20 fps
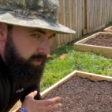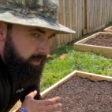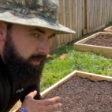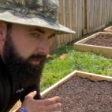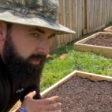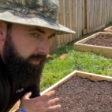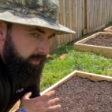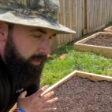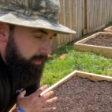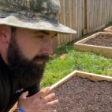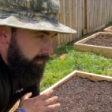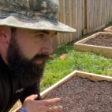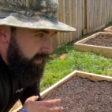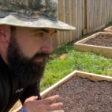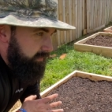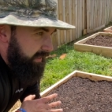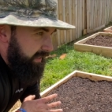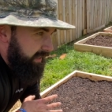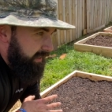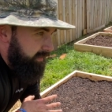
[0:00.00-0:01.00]
on it, nothing
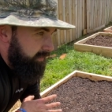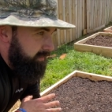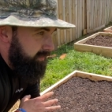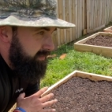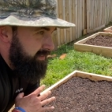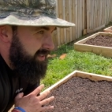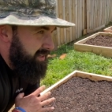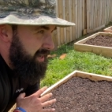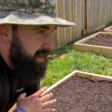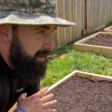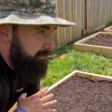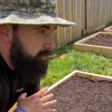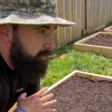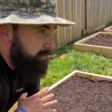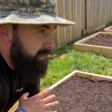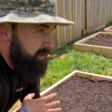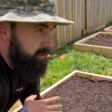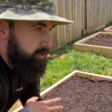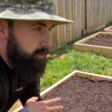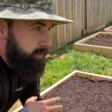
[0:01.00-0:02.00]
like that. Never
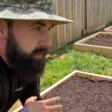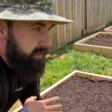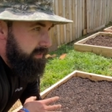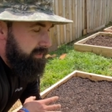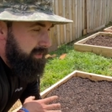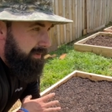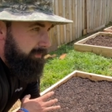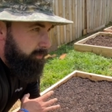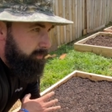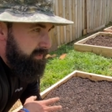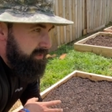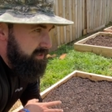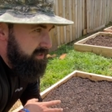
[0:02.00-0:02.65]
been treated, never been